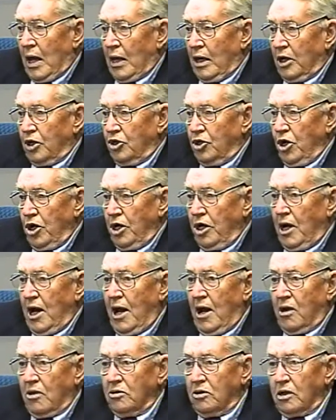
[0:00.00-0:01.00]
And it turned
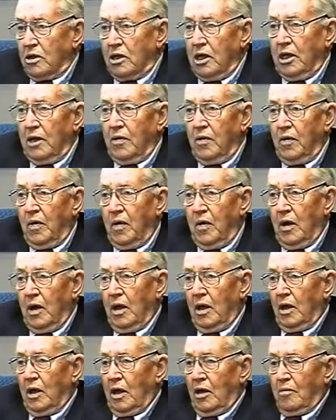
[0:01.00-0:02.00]
out that he
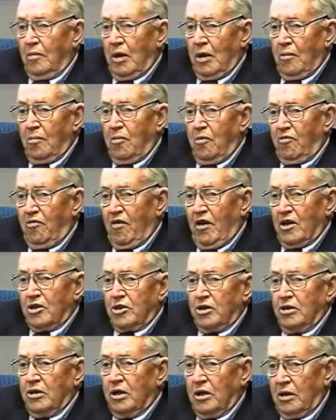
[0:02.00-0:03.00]
had been a
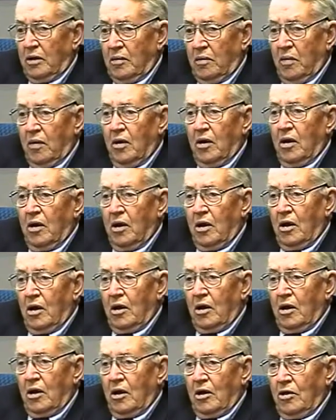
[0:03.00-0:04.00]
professor in
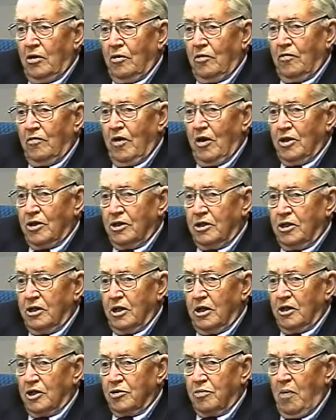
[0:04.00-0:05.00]
a
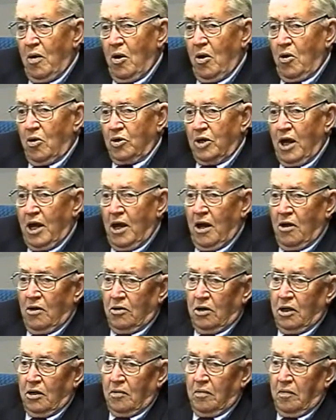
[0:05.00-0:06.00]
university in a small
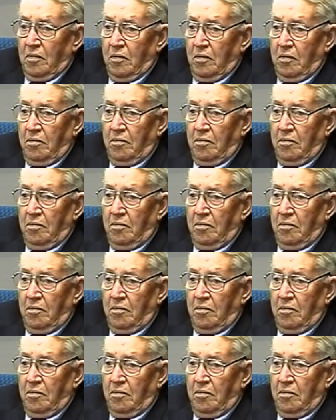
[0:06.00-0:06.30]
town in